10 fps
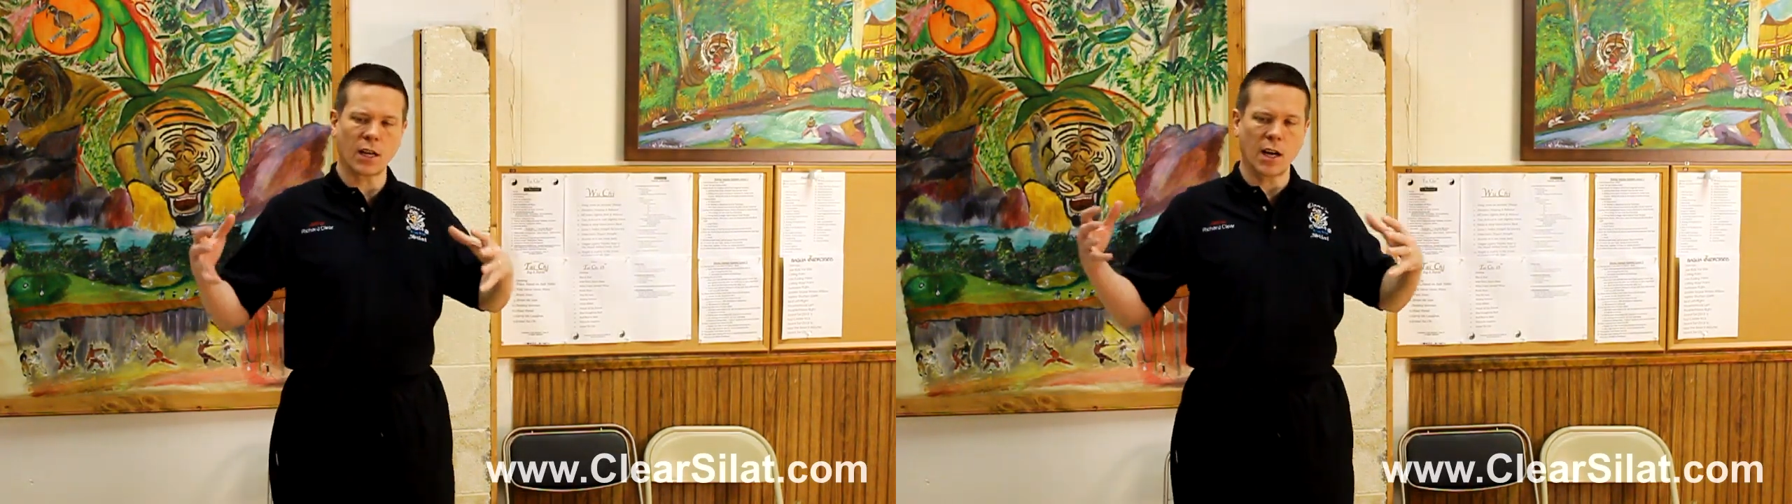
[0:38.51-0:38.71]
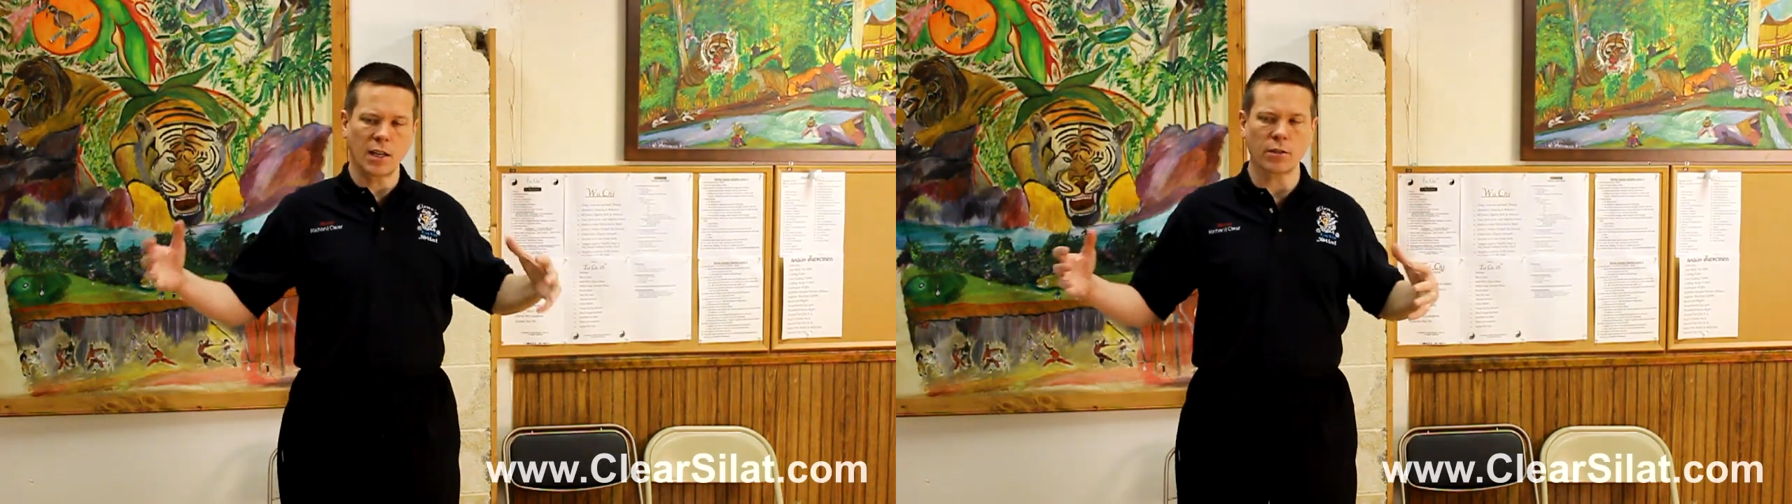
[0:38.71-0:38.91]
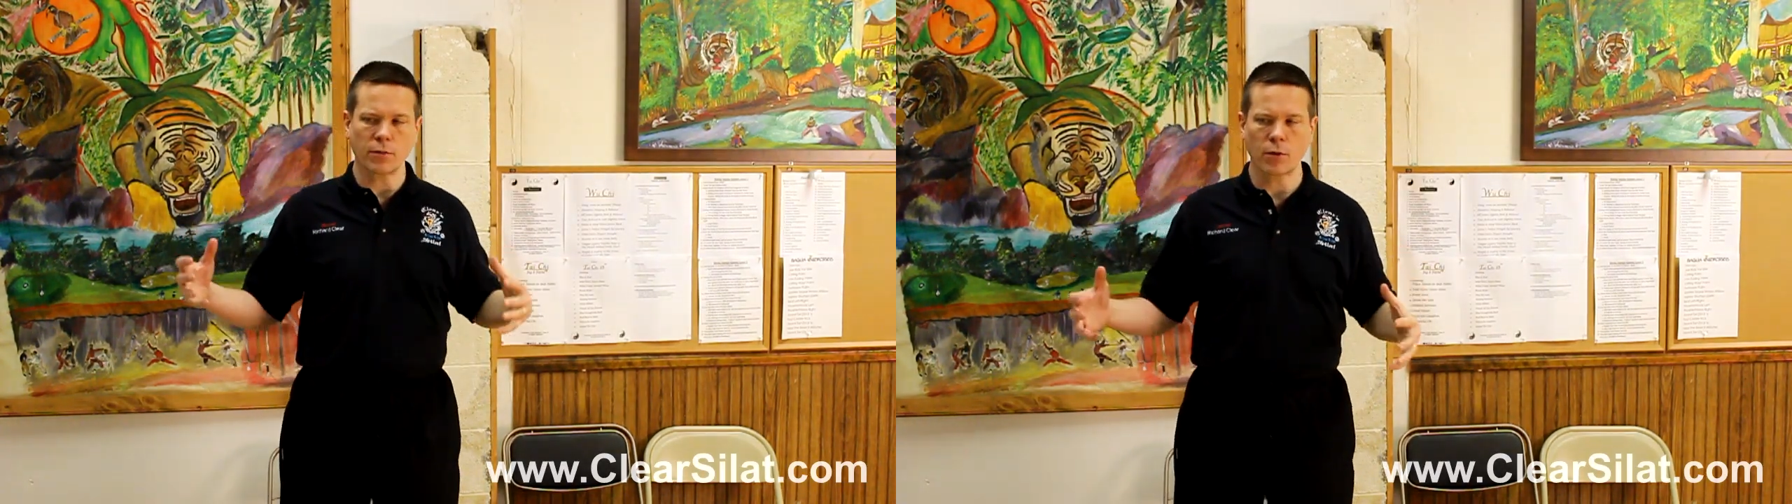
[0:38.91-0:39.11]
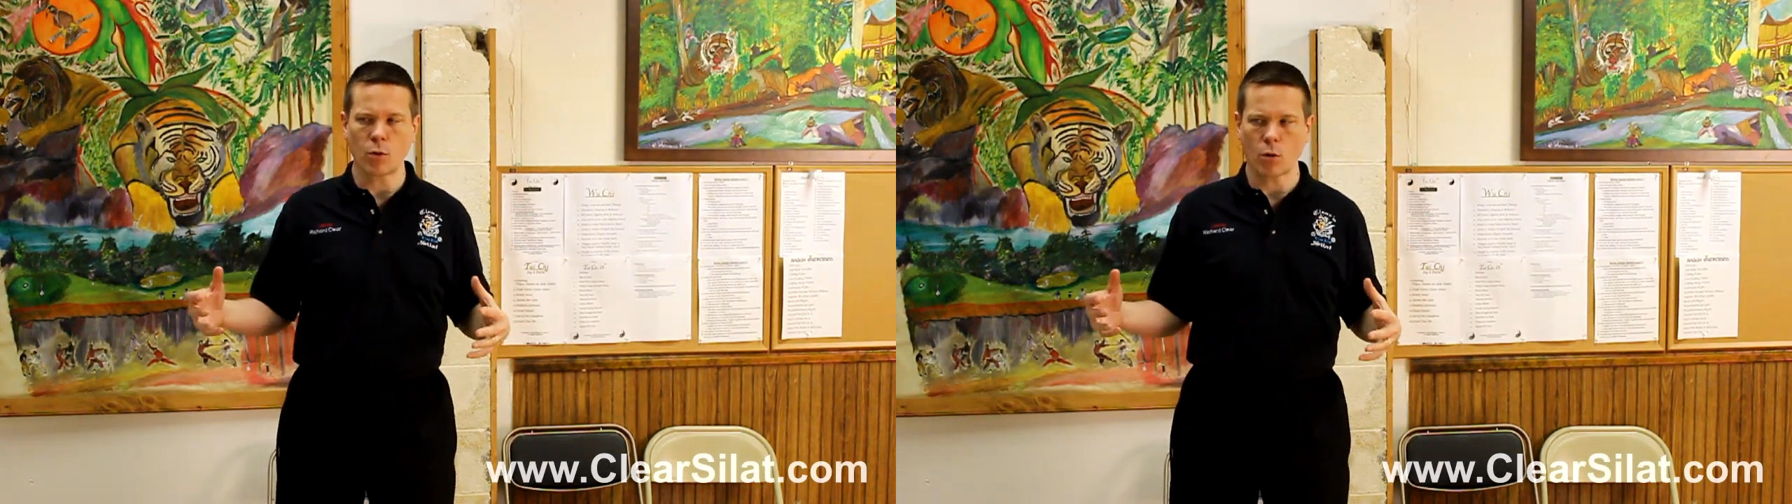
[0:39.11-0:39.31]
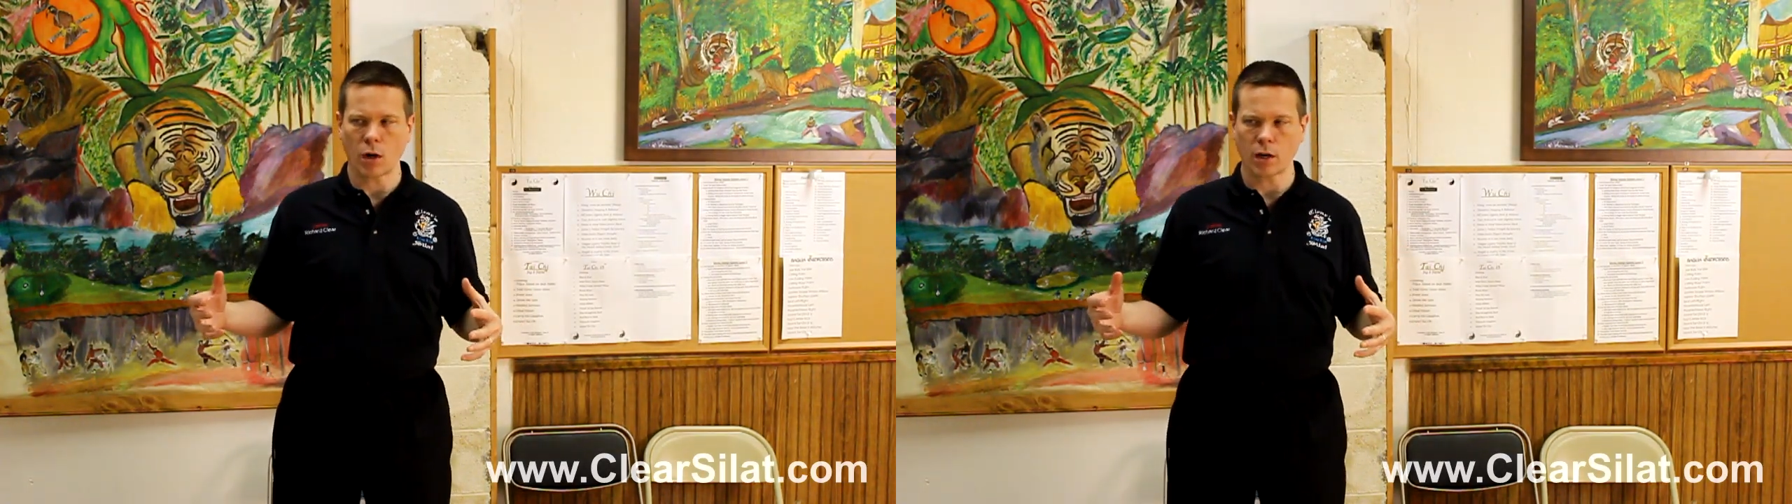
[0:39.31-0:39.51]
kinds of
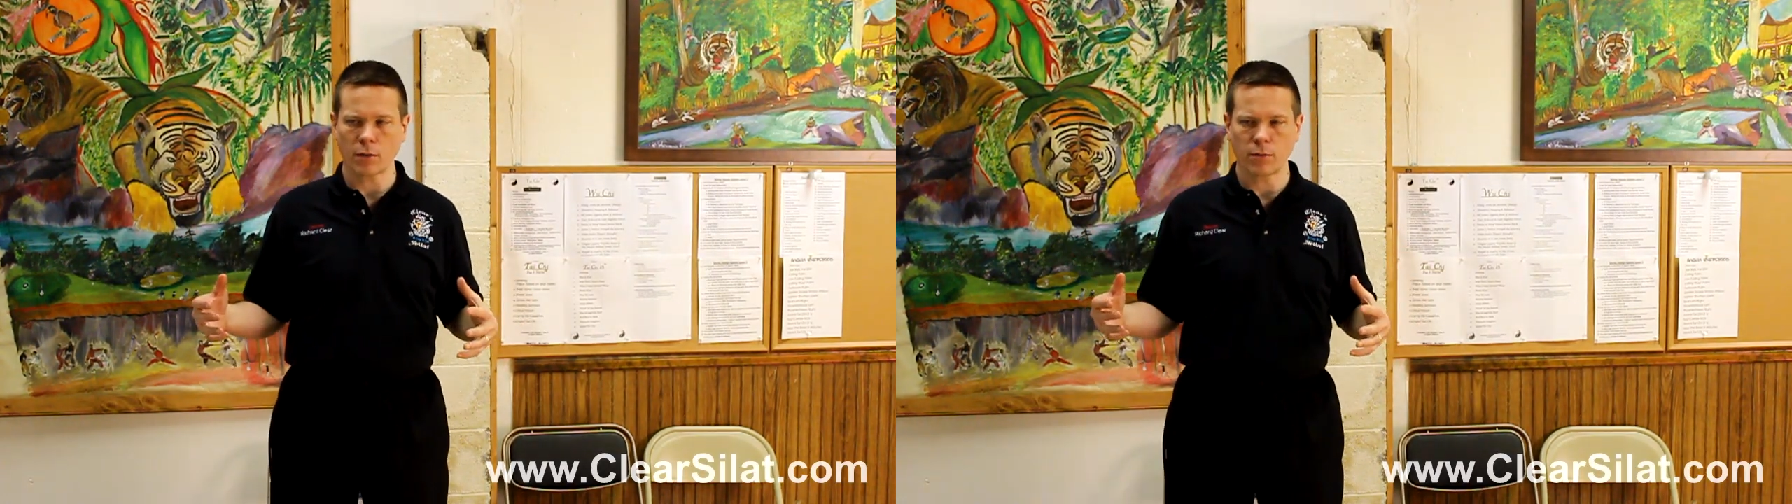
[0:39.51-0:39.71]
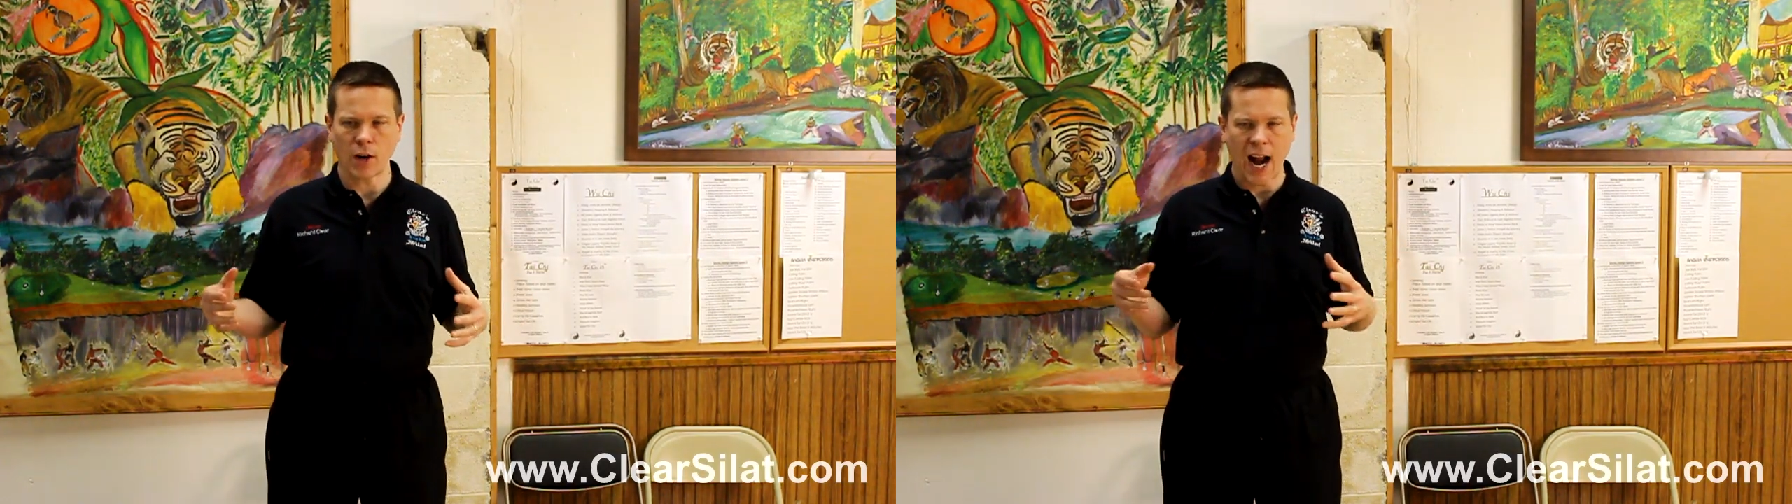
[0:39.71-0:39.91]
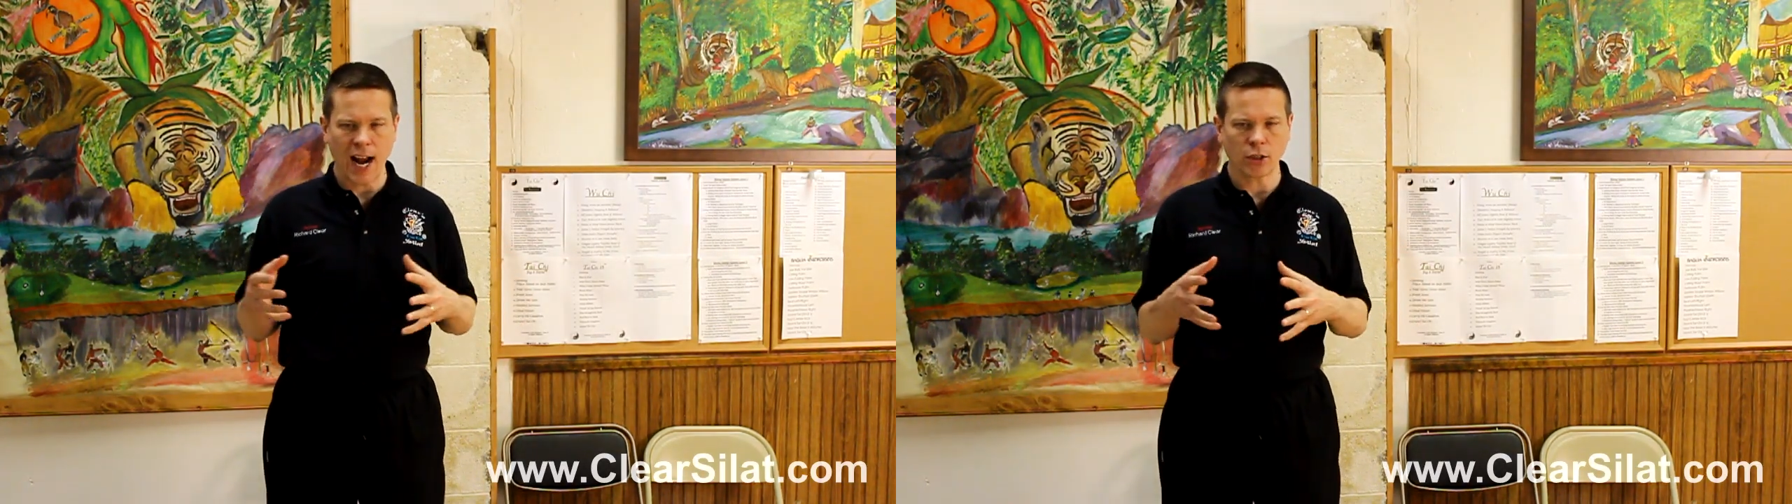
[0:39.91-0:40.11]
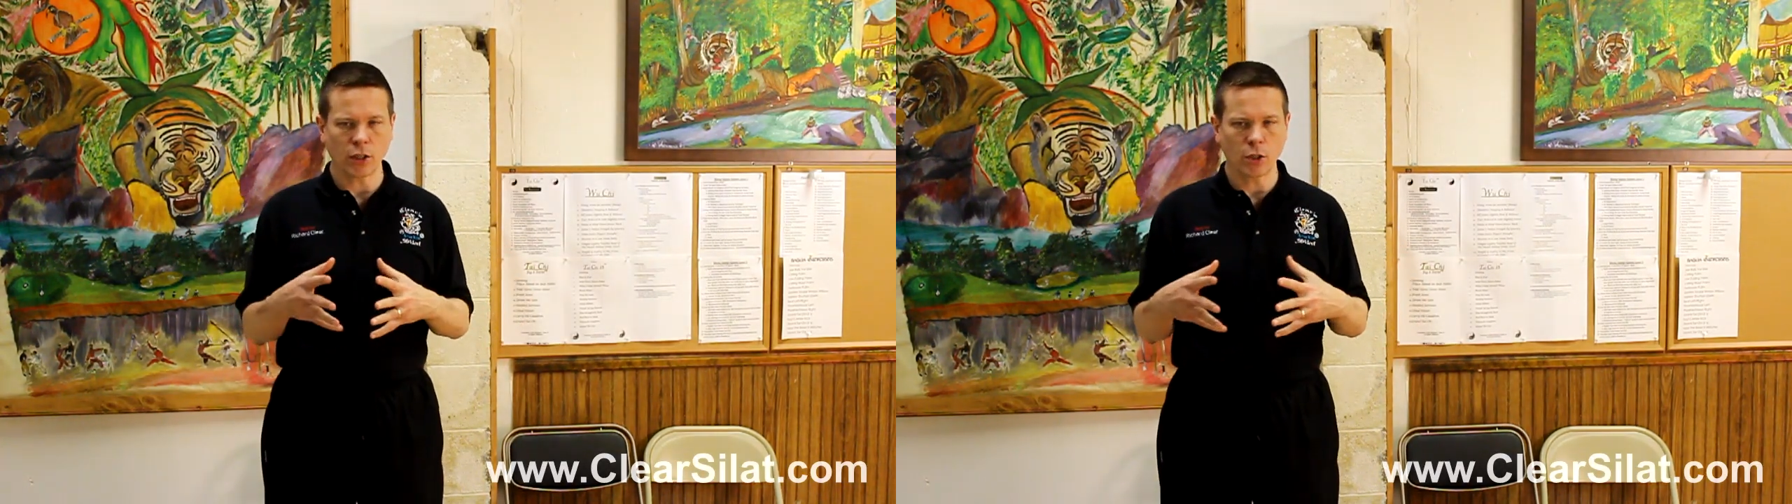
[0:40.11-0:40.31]
footwork for actually